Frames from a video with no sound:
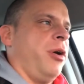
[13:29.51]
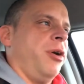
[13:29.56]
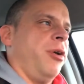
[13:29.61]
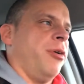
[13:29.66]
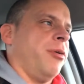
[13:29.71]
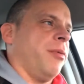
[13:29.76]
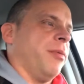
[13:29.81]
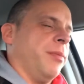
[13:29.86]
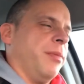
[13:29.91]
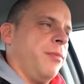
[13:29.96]

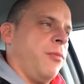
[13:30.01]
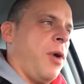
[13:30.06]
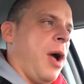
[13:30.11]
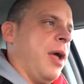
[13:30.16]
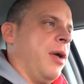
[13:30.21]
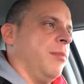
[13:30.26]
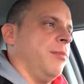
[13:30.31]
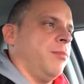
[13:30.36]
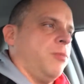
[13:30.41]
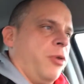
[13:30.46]
You're
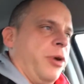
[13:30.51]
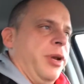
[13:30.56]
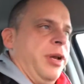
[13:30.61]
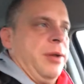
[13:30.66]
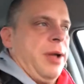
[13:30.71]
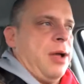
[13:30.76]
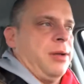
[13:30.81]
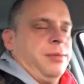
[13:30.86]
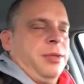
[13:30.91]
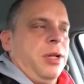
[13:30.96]
right where
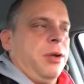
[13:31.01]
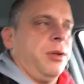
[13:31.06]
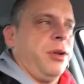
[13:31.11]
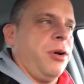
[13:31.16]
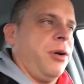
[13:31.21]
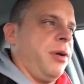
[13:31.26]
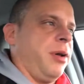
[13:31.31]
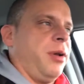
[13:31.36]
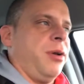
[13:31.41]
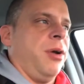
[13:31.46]
you're
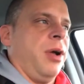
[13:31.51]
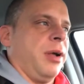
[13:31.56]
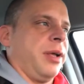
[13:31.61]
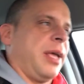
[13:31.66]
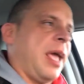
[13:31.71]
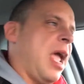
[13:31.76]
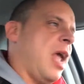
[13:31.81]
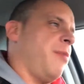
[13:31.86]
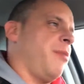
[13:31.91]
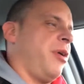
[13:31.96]
not
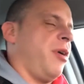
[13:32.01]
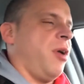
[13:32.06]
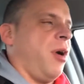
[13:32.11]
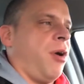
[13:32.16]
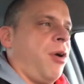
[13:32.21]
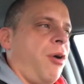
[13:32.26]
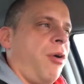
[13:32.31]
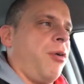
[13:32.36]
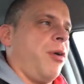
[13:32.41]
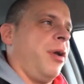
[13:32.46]
gained, but you're not
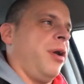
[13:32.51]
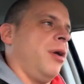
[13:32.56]
hurt.